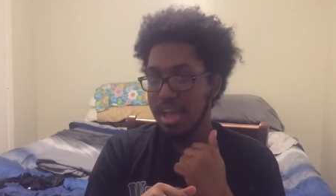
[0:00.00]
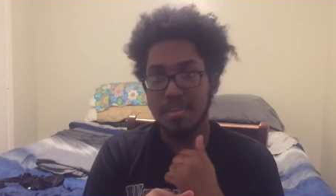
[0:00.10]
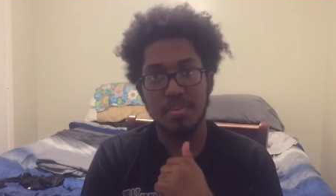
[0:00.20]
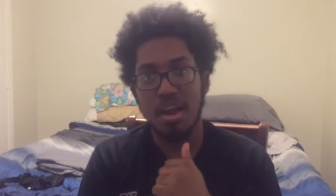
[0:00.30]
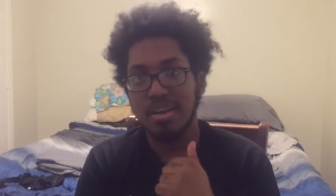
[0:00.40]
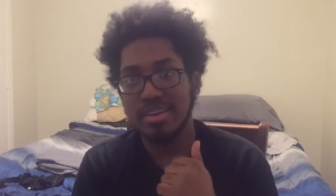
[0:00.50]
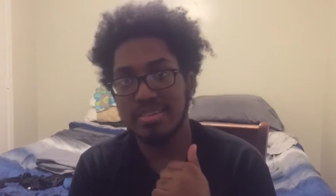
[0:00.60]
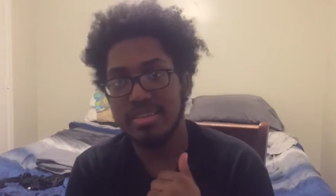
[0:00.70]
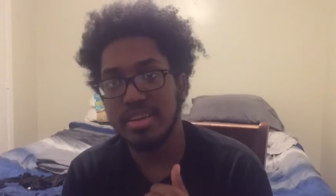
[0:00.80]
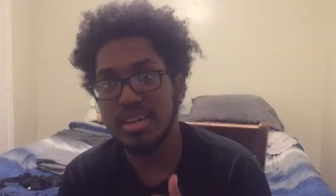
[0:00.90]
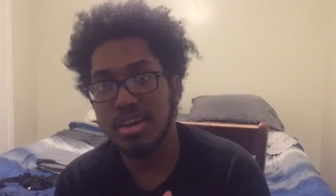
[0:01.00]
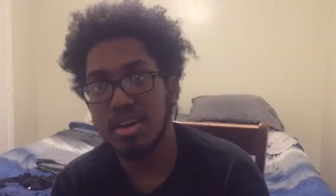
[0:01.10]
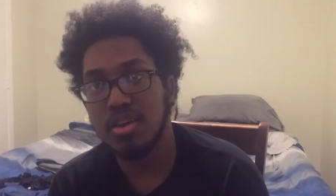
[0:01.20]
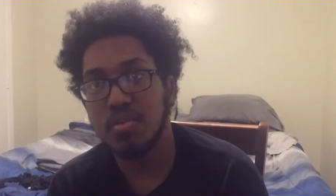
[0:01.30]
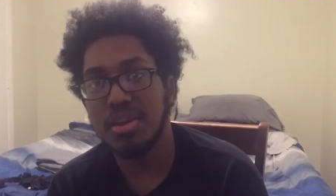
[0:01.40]
If y'all didn't see the
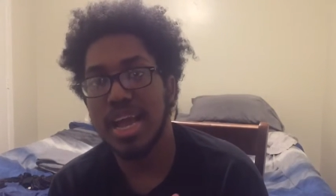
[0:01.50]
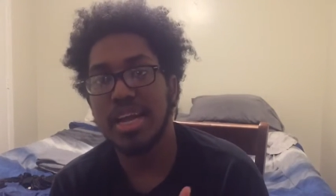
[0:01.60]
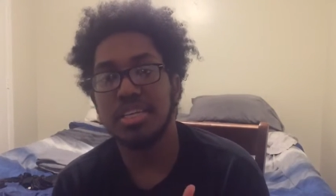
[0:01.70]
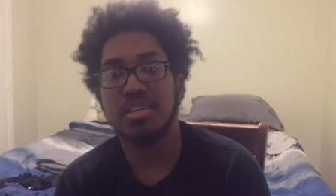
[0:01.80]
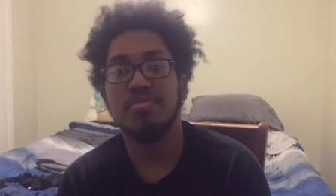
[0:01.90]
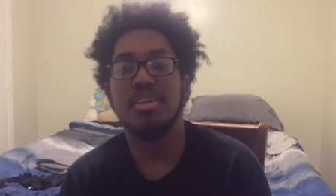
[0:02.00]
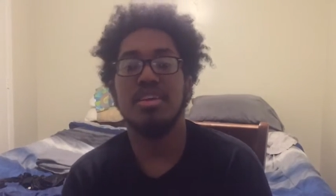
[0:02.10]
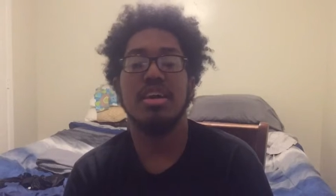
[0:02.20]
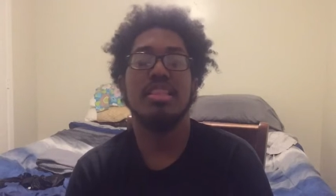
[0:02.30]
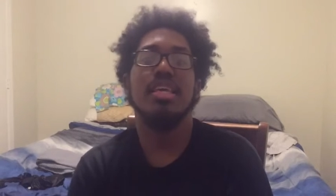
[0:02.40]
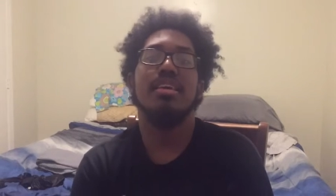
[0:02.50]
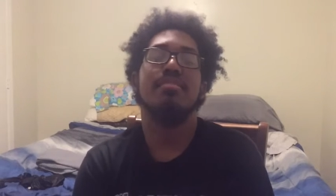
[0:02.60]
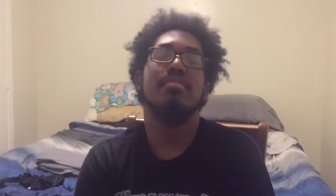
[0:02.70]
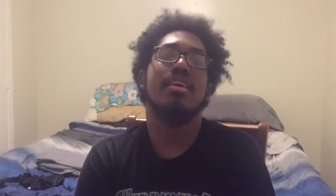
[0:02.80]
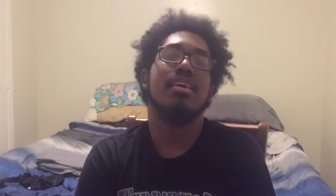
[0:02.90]
um, reaction video I
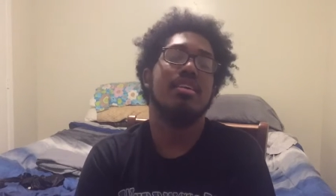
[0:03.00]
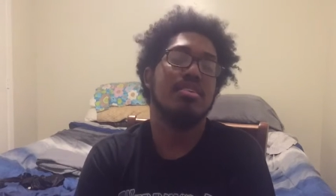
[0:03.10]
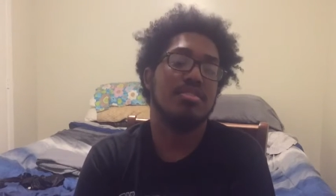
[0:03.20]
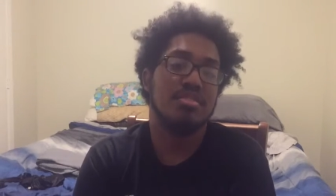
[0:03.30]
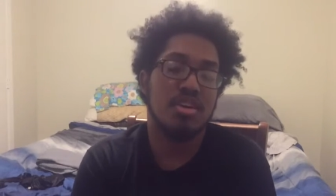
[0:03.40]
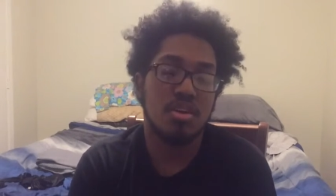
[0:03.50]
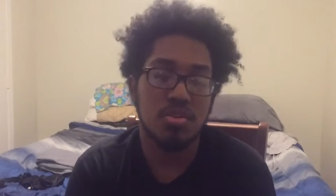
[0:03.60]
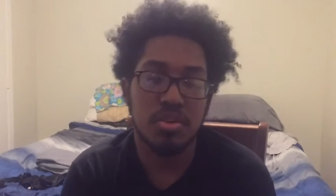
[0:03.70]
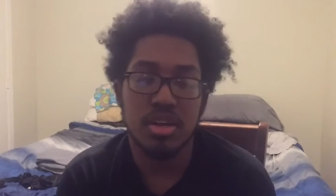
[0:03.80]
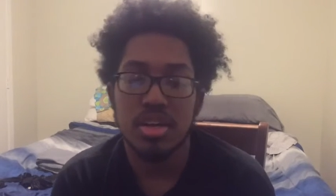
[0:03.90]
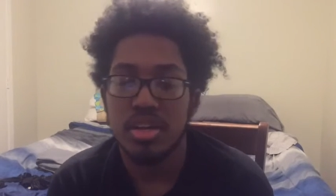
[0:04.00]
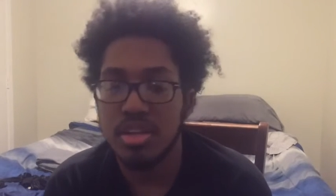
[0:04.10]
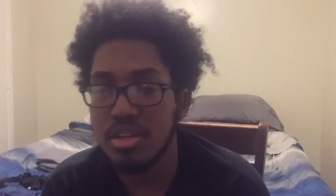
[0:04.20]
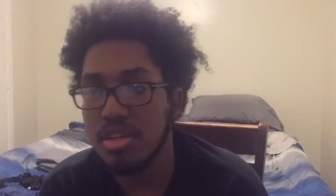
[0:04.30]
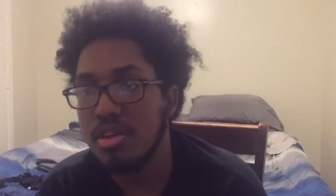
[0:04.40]
did to that um, song,
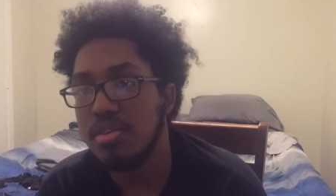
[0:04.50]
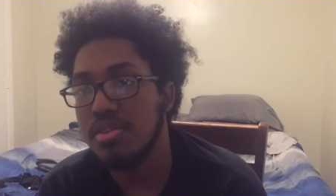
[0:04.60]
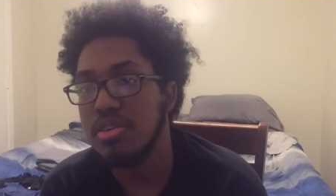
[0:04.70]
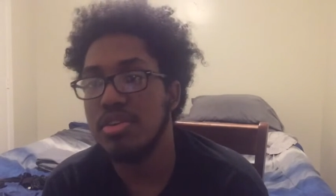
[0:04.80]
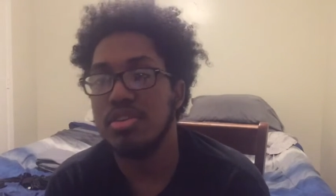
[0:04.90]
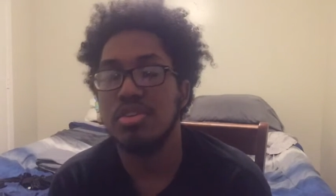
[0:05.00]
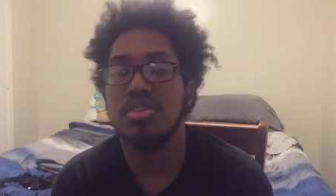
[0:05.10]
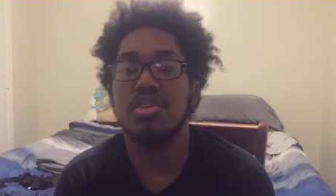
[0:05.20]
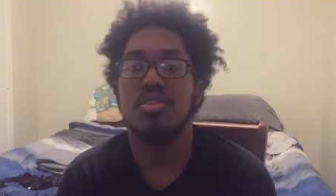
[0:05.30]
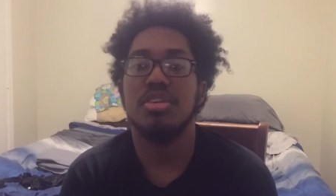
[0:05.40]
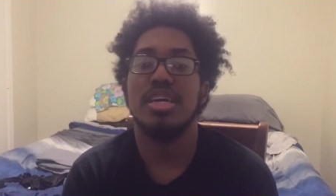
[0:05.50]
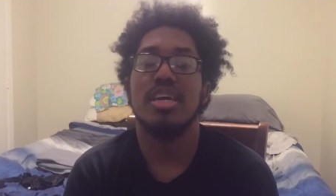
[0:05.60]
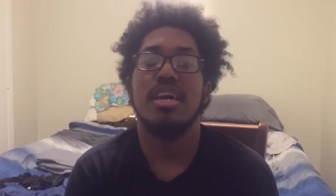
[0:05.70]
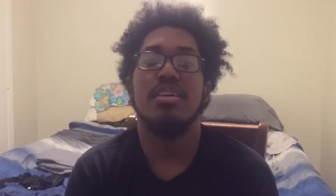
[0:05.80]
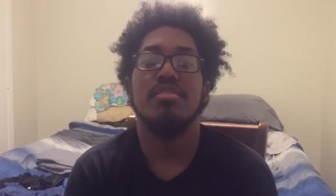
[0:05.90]
you know, you, you should go
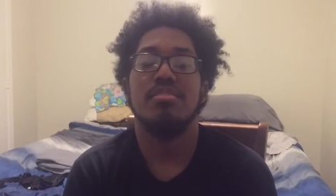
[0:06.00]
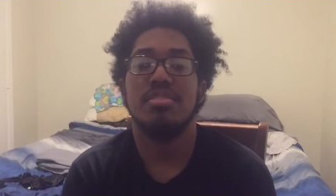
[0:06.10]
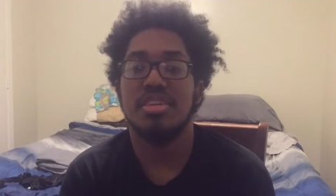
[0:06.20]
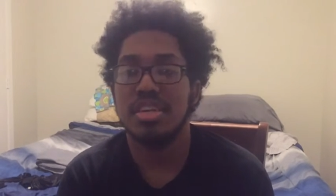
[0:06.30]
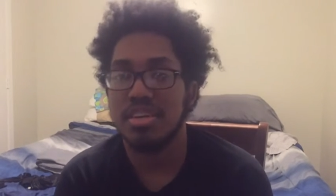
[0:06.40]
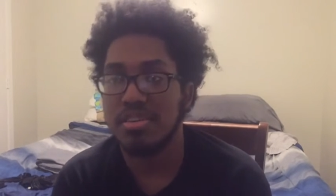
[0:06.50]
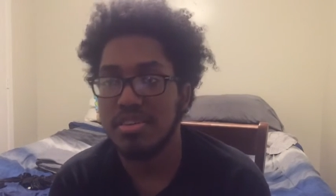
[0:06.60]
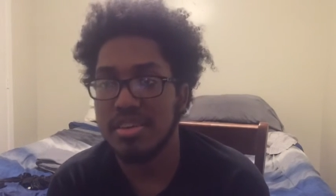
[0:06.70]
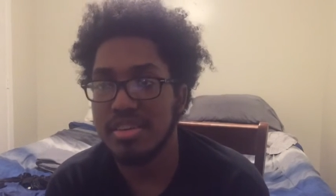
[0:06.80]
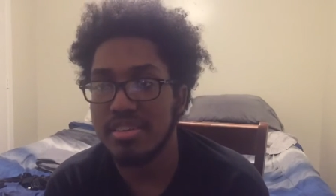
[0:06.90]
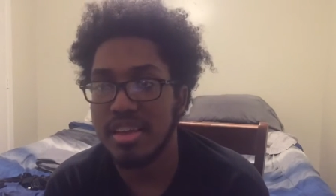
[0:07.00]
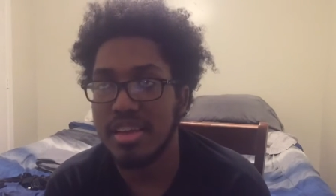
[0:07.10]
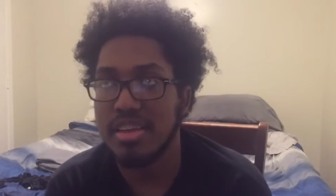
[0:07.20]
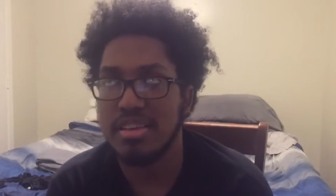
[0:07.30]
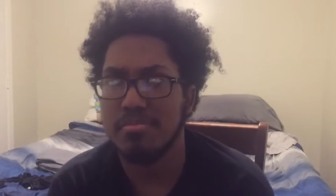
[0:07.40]
check it out. It's on the channel. It's
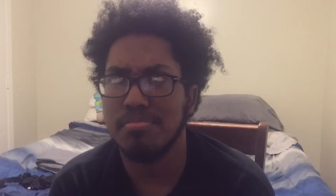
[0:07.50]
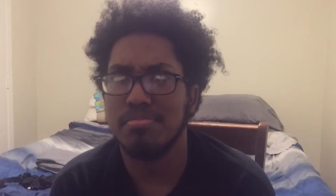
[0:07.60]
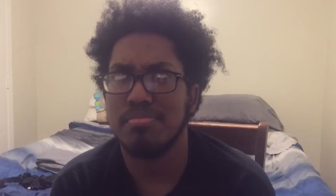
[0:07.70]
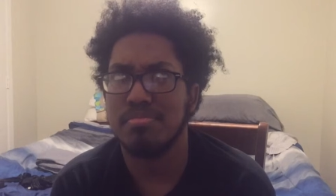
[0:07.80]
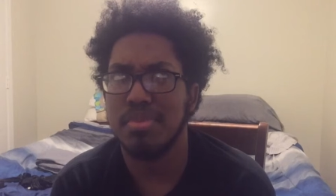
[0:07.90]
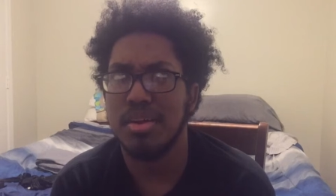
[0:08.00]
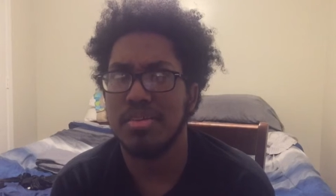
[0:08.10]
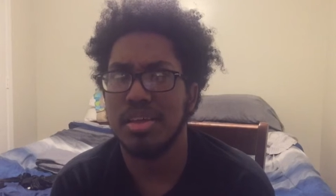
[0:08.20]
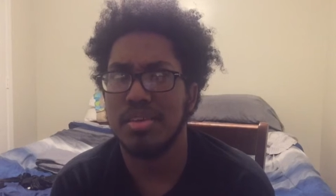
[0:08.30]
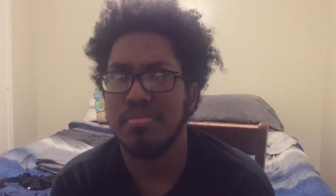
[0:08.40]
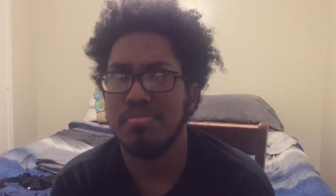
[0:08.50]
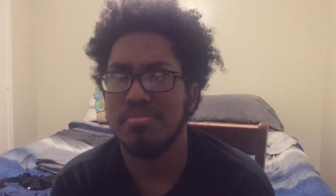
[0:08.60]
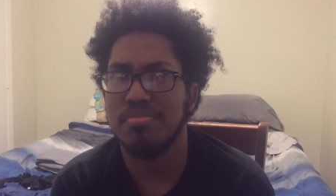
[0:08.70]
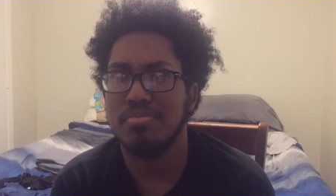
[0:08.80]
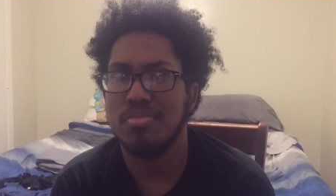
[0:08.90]
like, probably like
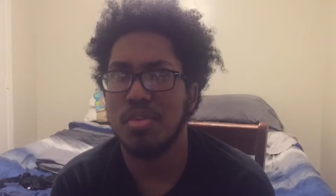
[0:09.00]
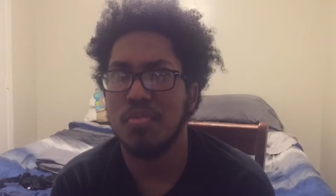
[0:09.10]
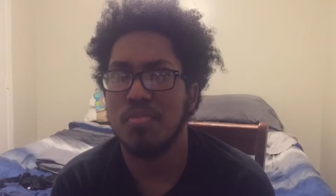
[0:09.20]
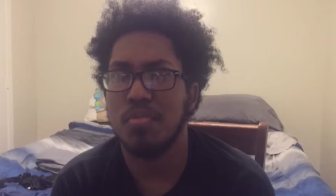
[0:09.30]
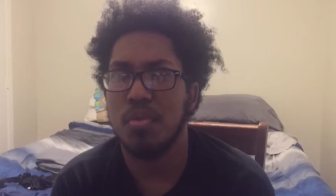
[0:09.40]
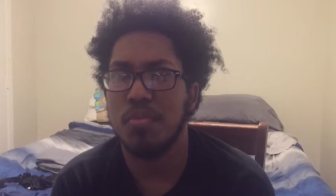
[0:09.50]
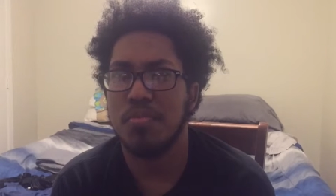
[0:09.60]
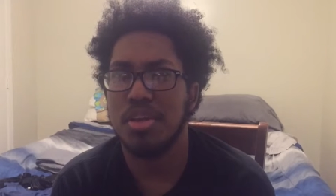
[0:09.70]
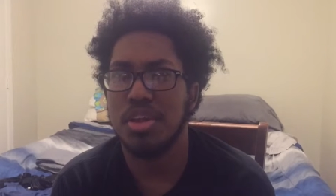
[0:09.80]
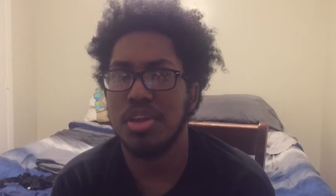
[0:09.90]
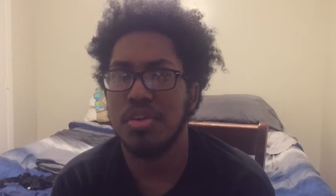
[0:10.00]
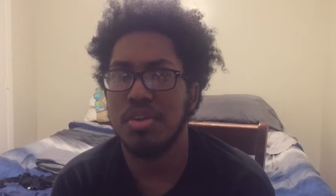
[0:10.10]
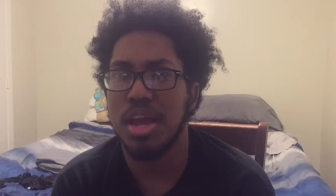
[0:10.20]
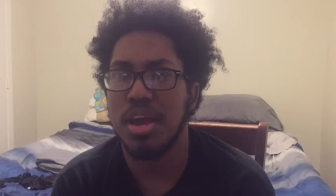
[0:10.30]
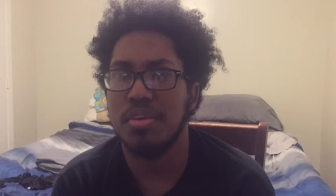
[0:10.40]
the fourth video
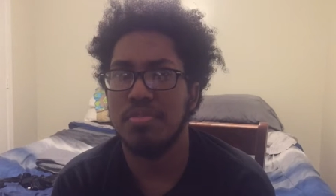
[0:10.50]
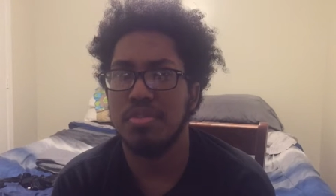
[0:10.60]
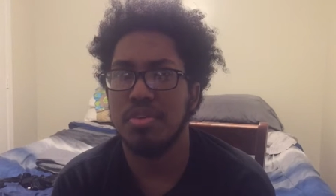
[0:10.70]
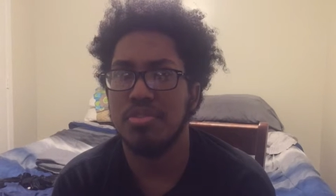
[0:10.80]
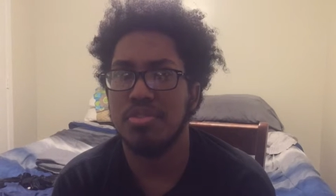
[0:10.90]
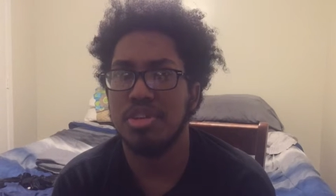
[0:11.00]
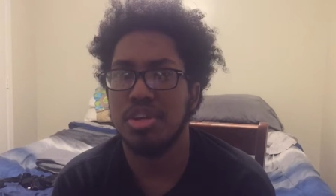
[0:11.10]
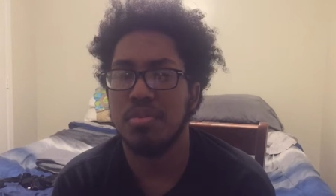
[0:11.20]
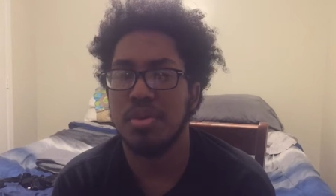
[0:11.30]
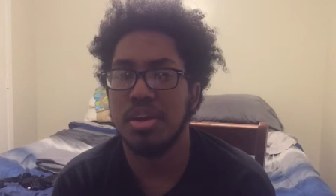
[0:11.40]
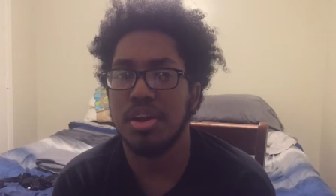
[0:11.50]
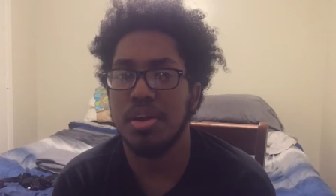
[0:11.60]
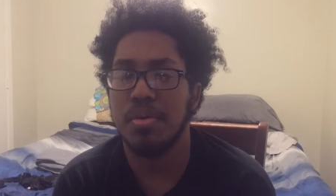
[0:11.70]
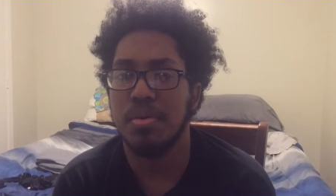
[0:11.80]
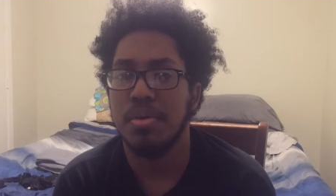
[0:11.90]
down if you go to the channel right
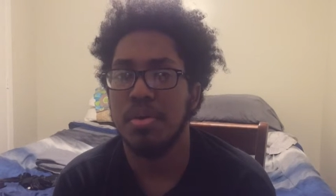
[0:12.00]
now.